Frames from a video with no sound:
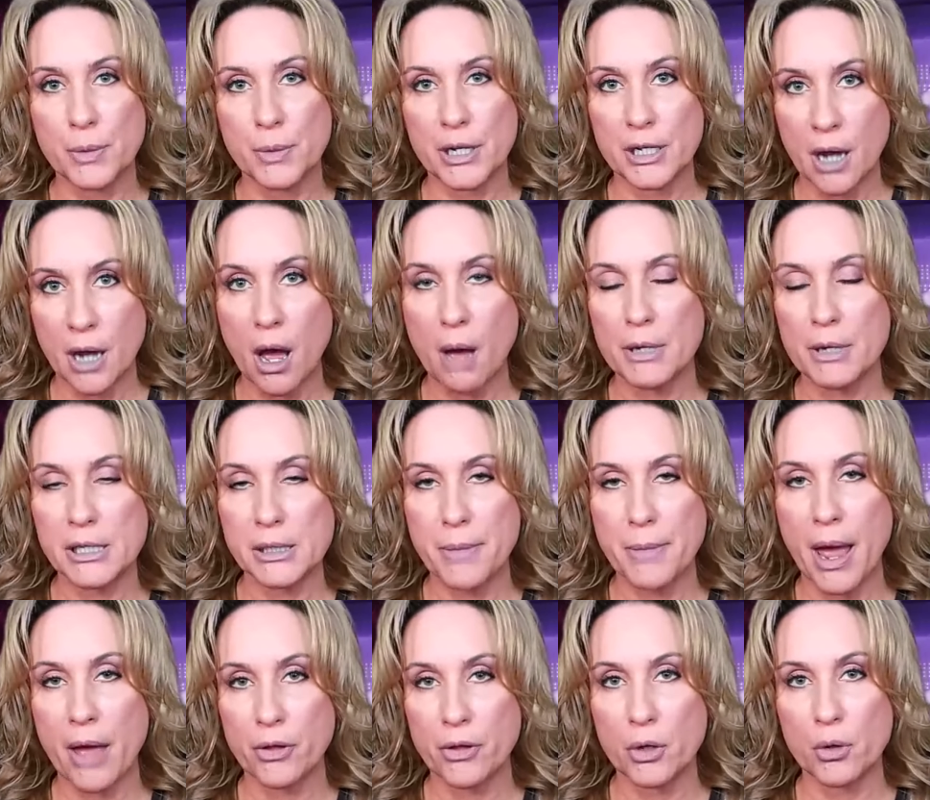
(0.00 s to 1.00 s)
Thomas
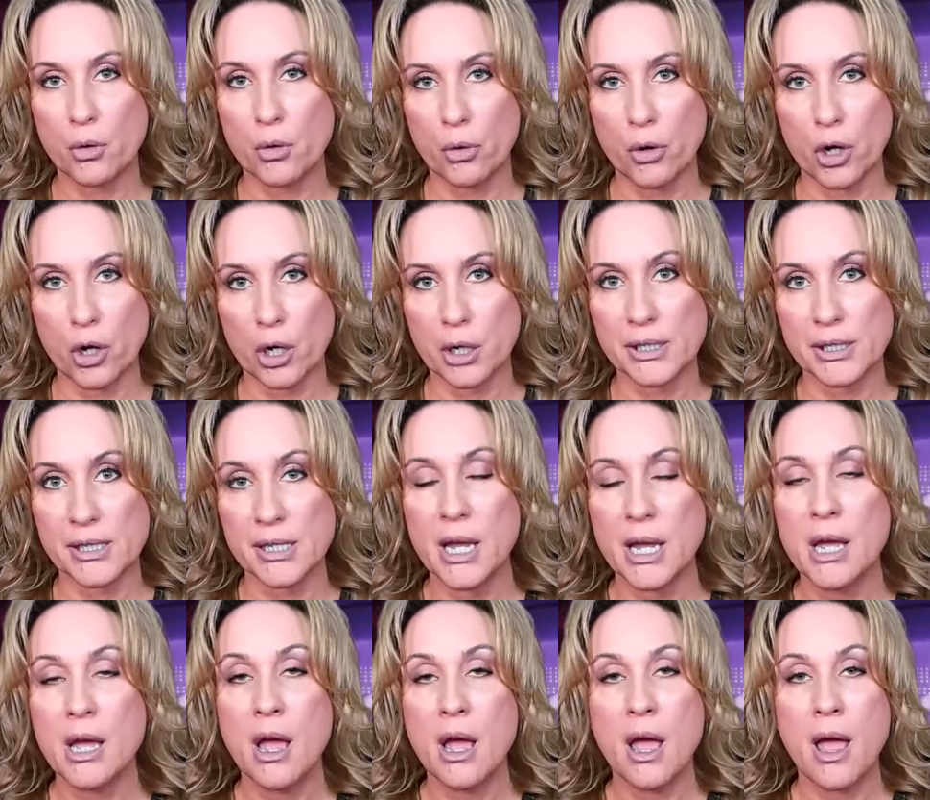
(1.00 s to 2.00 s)
Matthew Crooks.
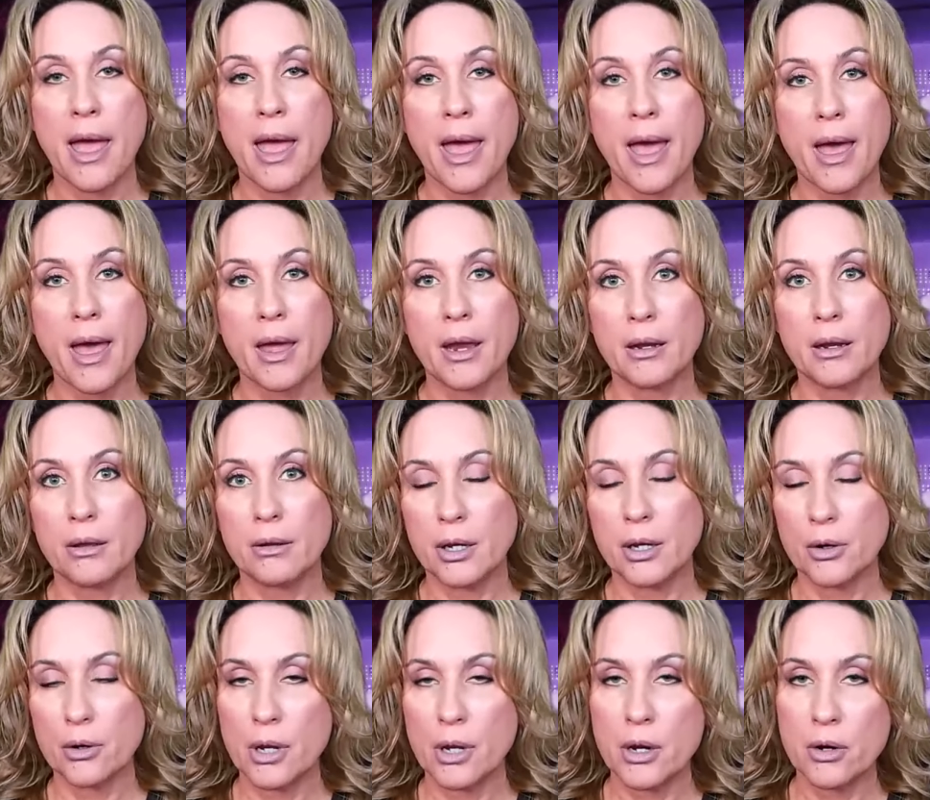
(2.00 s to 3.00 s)
And
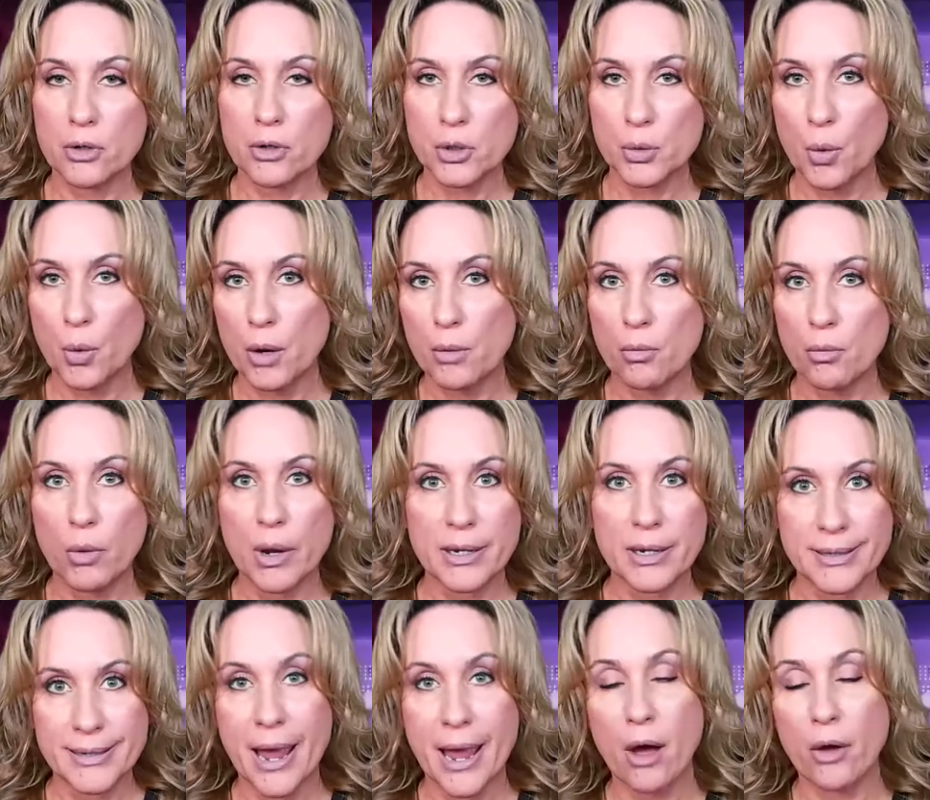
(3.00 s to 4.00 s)
here's what
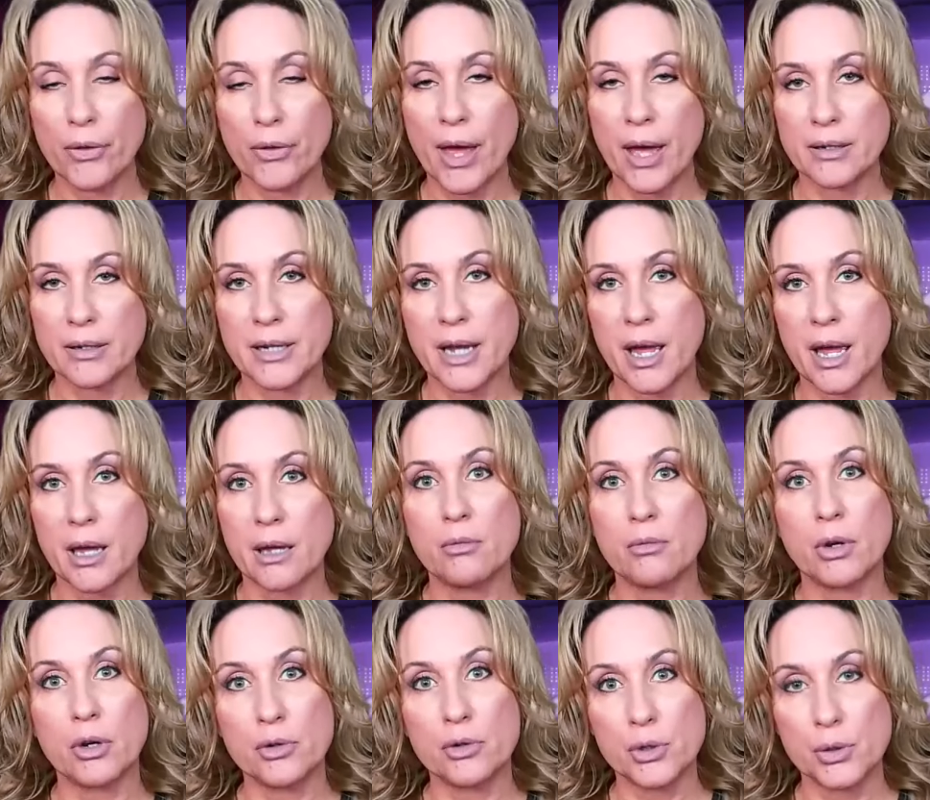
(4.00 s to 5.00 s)
went down that day.
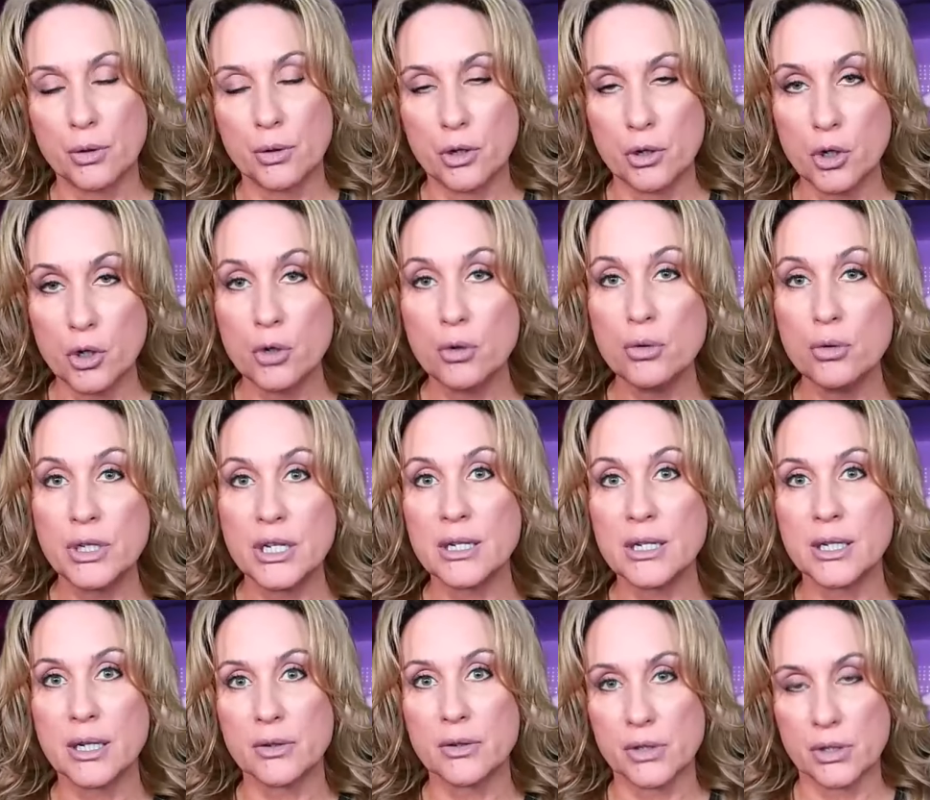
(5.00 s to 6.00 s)
Here's the new
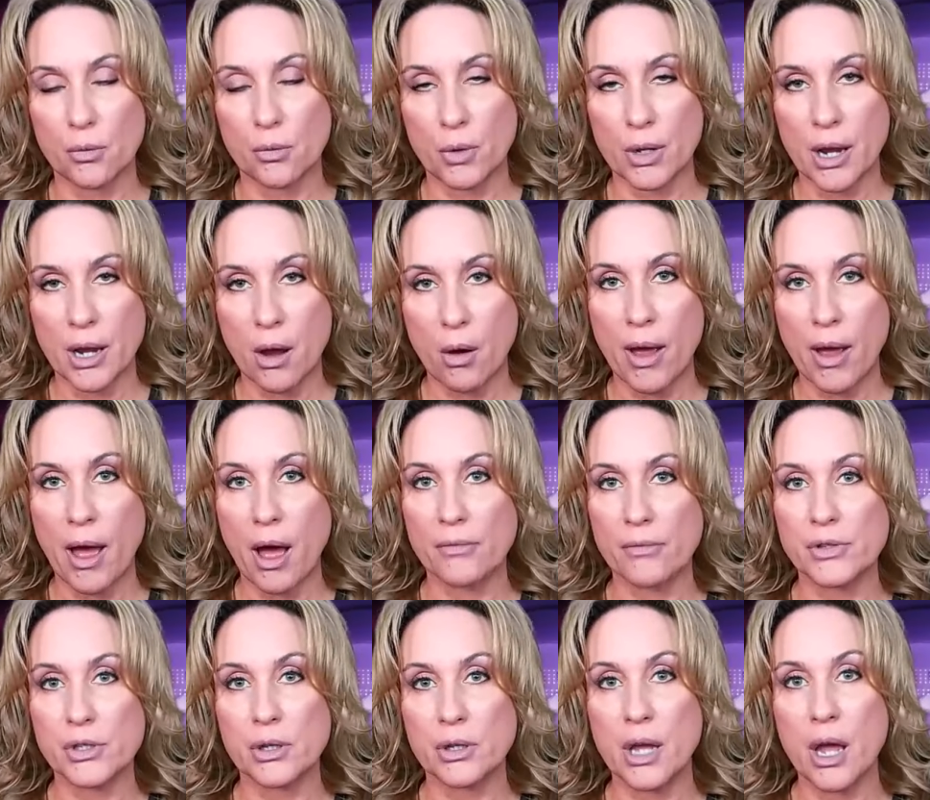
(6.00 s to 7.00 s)
details that we now
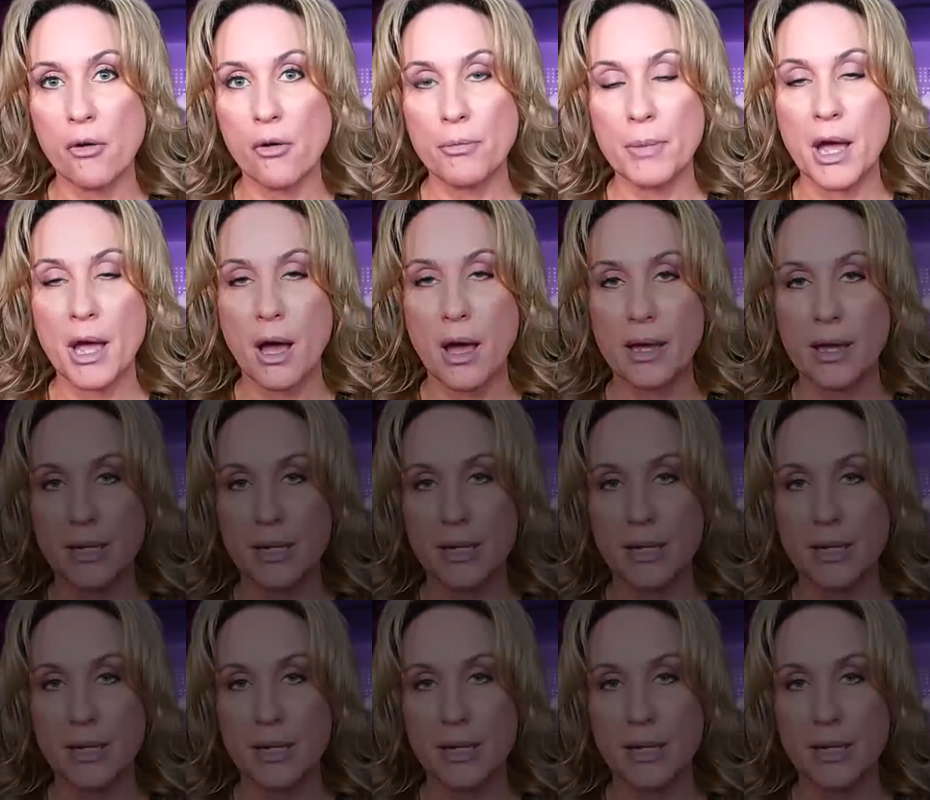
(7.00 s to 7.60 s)
have. So the FBI